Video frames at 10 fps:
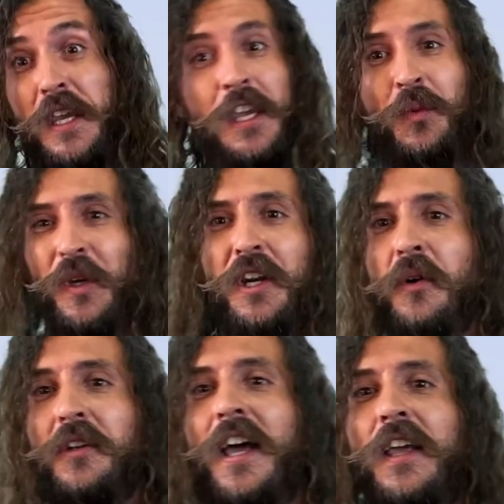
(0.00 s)
and we
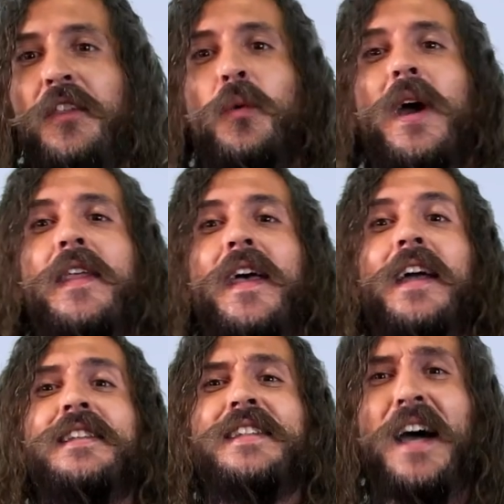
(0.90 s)
don't like the way
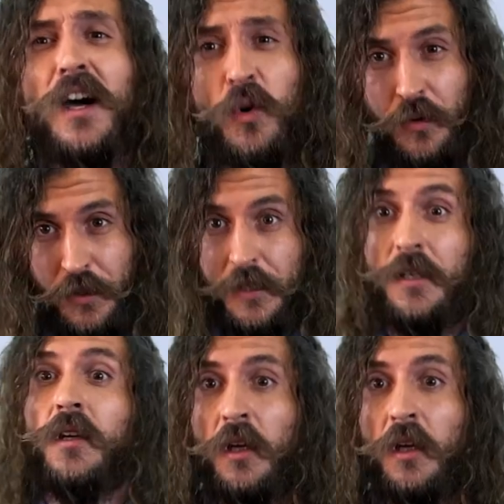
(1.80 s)
that sounds.